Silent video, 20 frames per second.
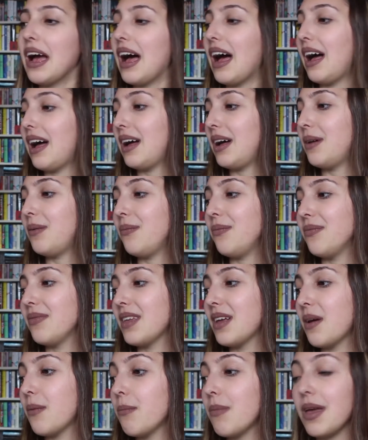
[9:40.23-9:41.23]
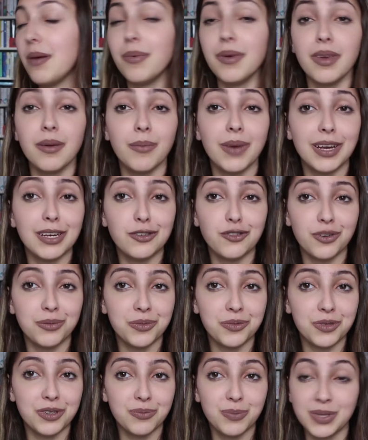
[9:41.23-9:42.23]
Um, maybe my
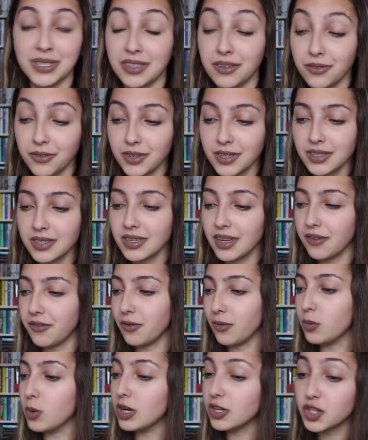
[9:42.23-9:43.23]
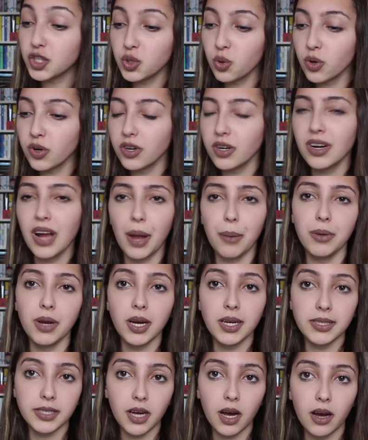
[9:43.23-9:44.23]
enjoyment would have been different if it was shorter. I'm
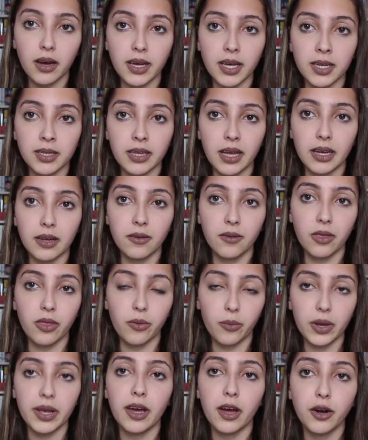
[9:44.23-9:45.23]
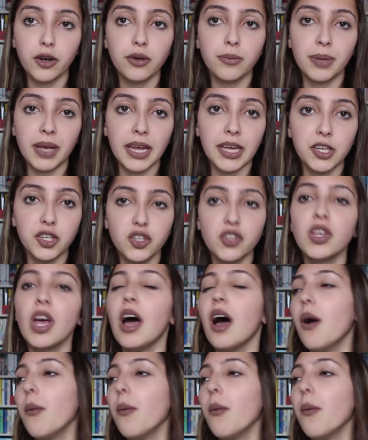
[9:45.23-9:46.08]
not talking like 300 pages,